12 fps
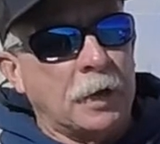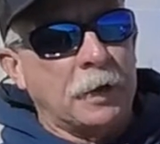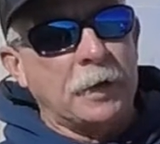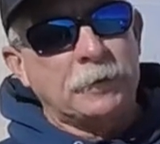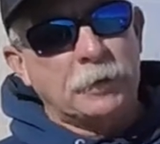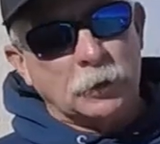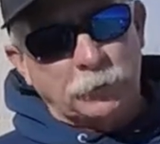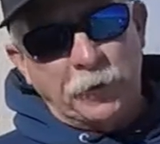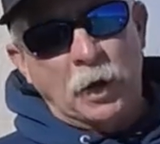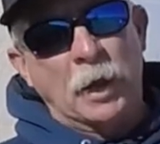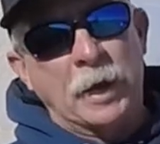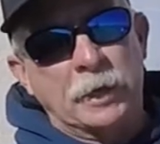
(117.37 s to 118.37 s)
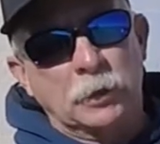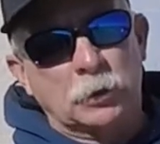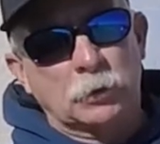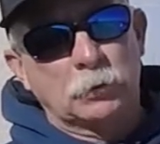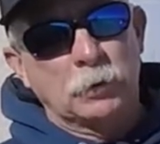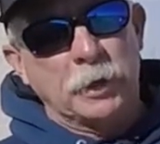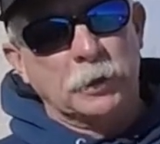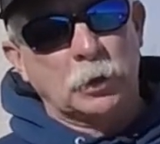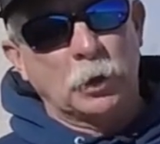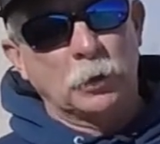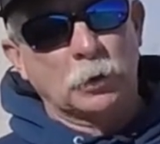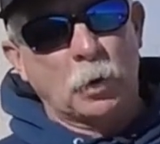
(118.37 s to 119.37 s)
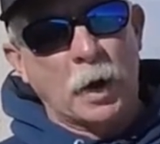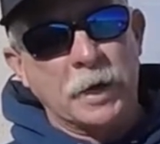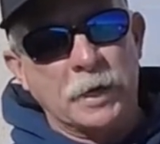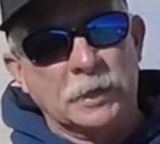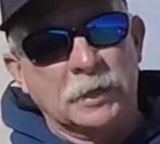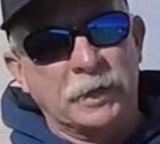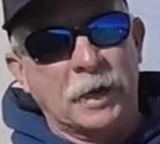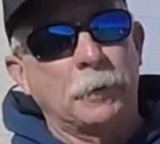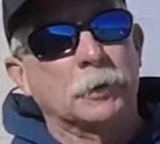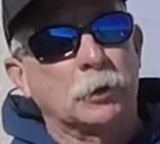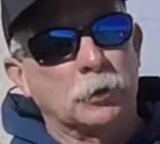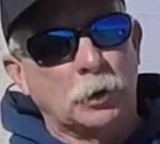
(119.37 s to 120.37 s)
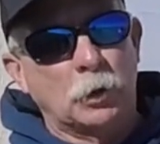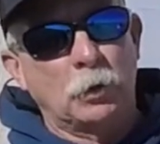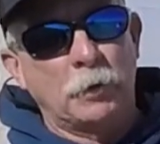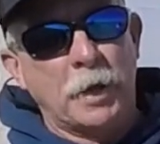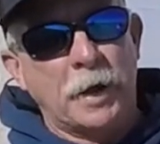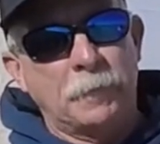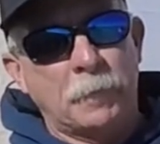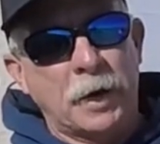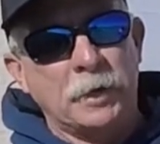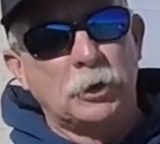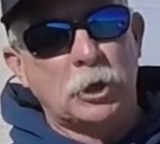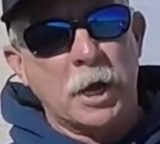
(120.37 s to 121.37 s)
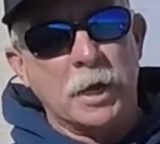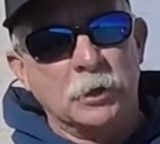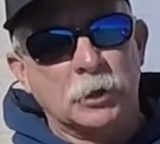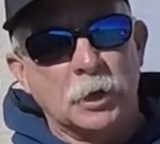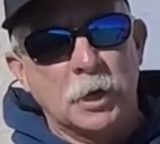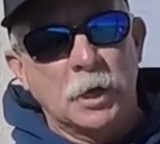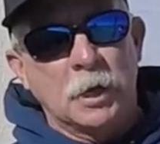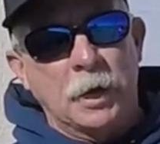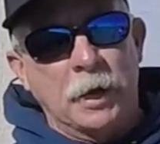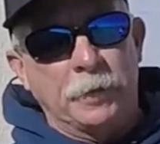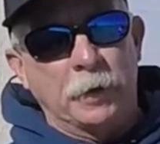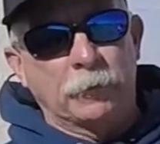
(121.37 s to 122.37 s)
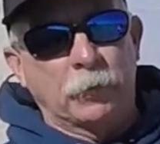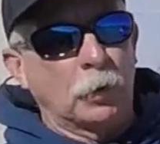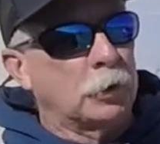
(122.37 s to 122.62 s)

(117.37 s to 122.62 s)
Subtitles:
It just felt like it turned quite easily, and I was concerned that it might change and therefore